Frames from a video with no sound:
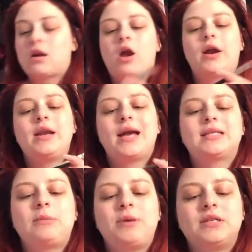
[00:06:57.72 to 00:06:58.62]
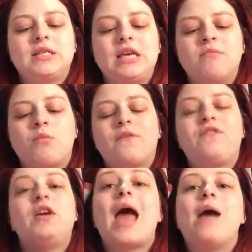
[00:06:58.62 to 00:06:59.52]
Alright, next up is the
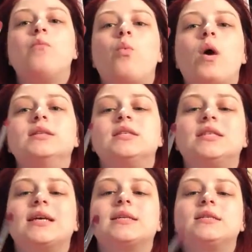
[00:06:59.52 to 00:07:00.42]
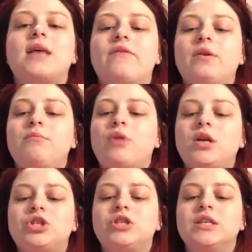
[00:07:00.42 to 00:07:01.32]
Morphe M167 brush.